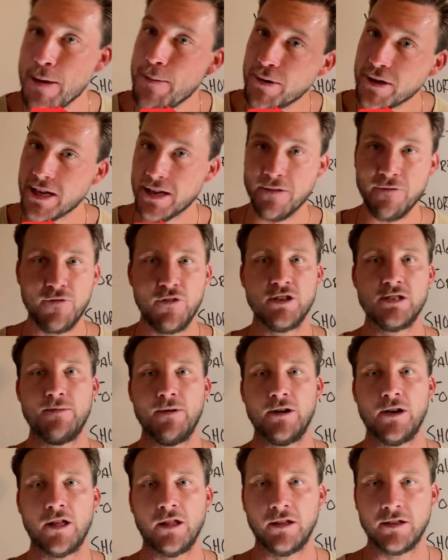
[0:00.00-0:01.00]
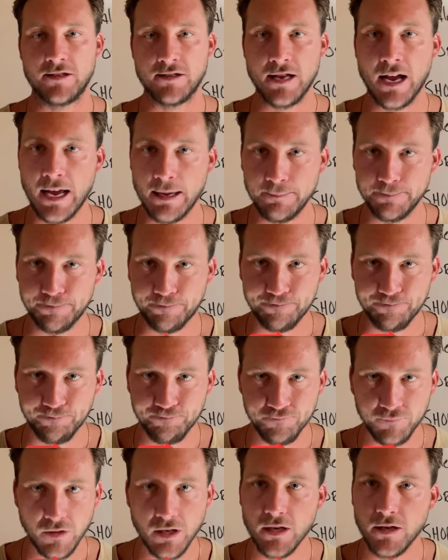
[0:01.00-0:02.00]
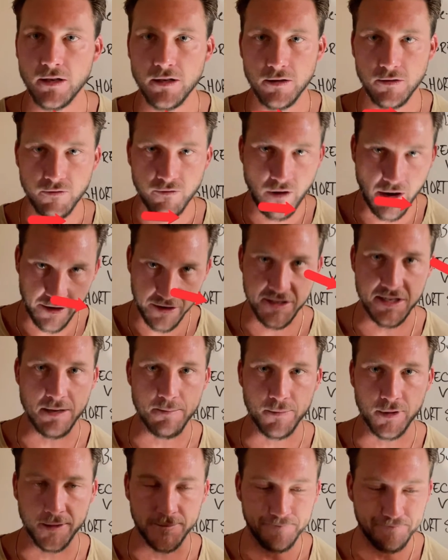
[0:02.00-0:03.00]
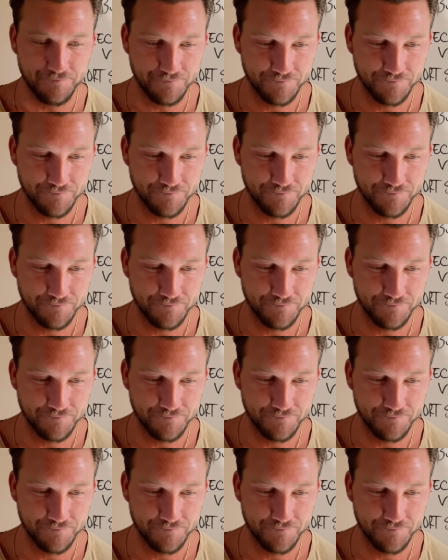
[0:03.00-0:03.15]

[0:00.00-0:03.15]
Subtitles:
people get confused about all this time. Very simple.